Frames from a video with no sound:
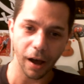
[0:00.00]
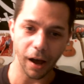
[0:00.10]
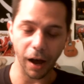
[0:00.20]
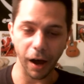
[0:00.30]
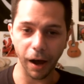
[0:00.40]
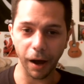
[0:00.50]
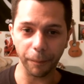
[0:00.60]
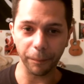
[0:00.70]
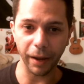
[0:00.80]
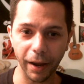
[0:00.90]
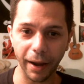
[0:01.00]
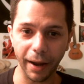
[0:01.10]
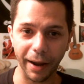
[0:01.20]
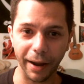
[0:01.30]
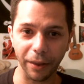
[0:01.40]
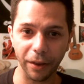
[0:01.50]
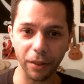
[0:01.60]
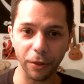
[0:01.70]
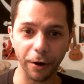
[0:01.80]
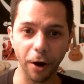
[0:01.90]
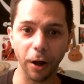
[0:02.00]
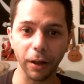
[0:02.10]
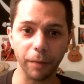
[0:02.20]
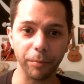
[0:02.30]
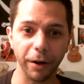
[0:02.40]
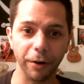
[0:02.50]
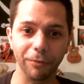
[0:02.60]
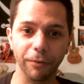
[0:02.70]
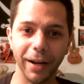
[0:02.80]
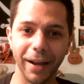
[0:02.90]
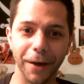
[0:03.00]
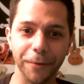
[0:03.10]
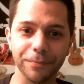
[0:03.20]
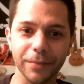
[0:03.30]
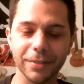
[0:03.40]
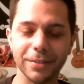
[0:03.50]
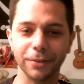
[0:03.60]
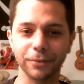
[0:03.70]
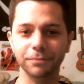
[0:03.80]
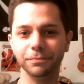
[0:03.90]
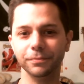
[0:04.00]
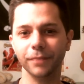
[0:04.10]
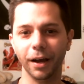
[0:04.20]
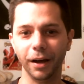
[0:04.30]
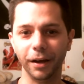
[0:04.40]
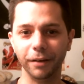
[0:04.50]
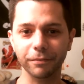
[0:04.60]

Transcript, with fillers: um, and they're all up there right now. So uh,